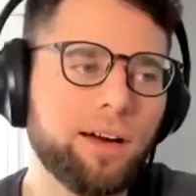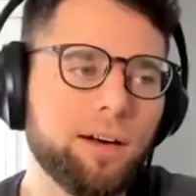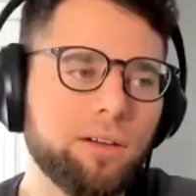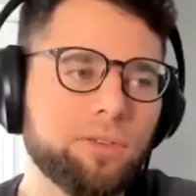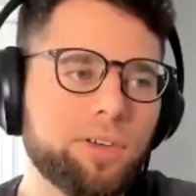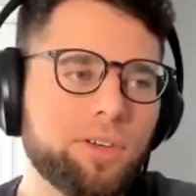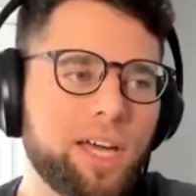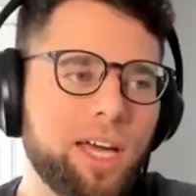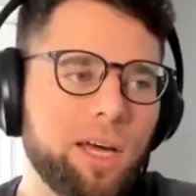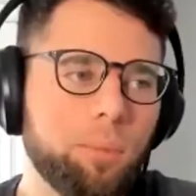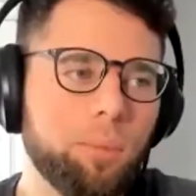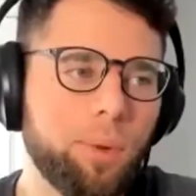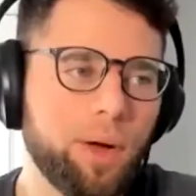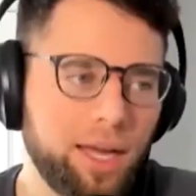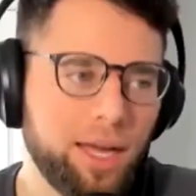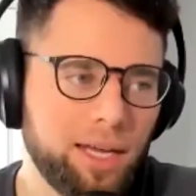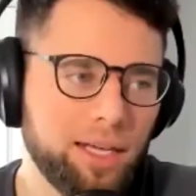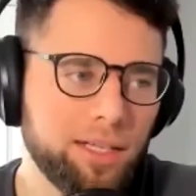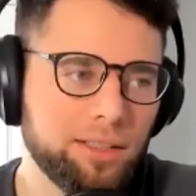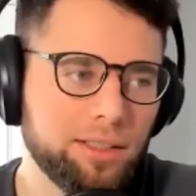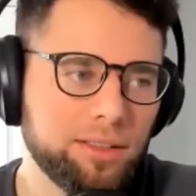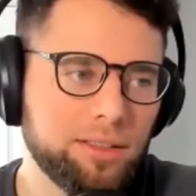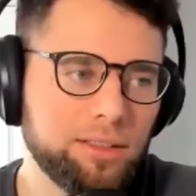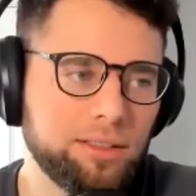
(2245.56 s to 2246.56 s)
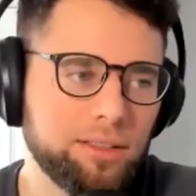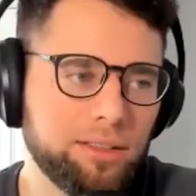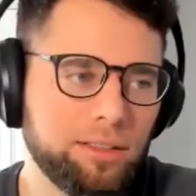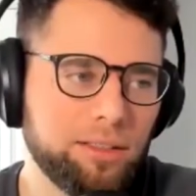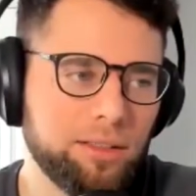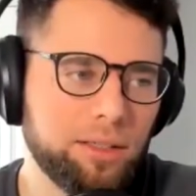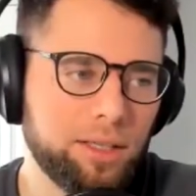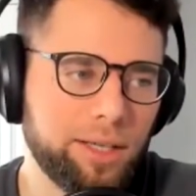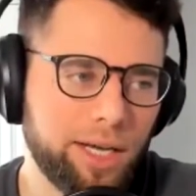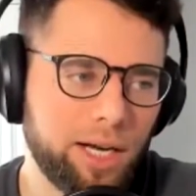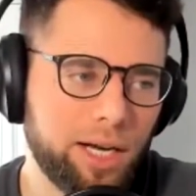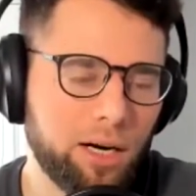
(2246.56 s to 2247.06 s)
of campaigns,
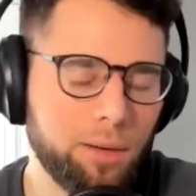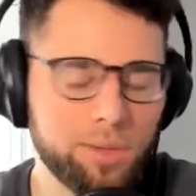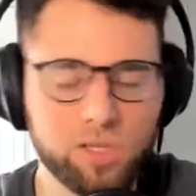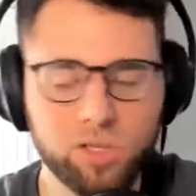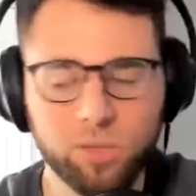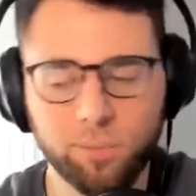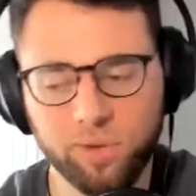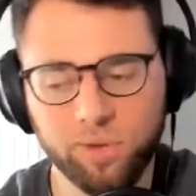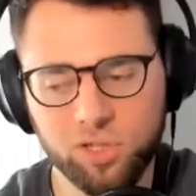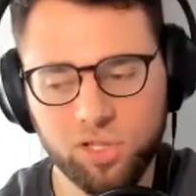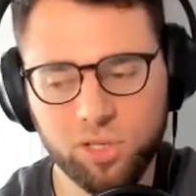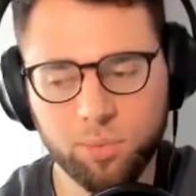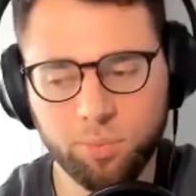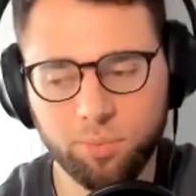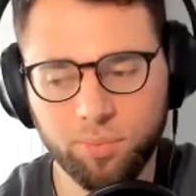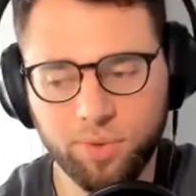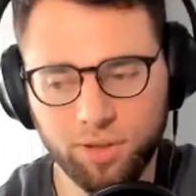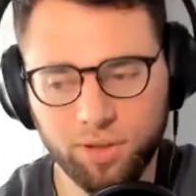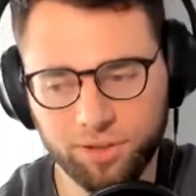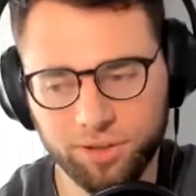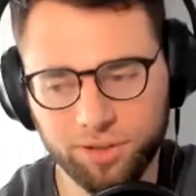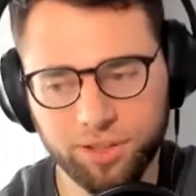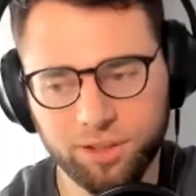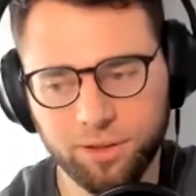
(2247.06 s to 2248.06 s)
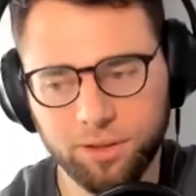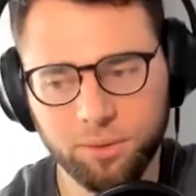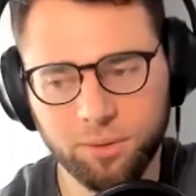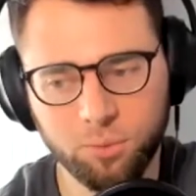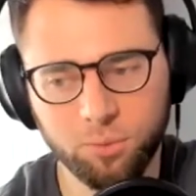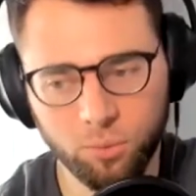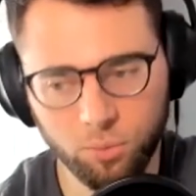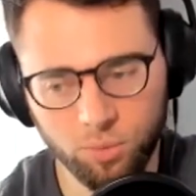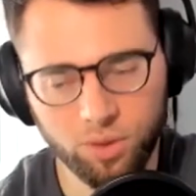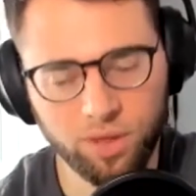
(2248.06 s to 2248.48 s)
and I'm assuming there's a, there's a,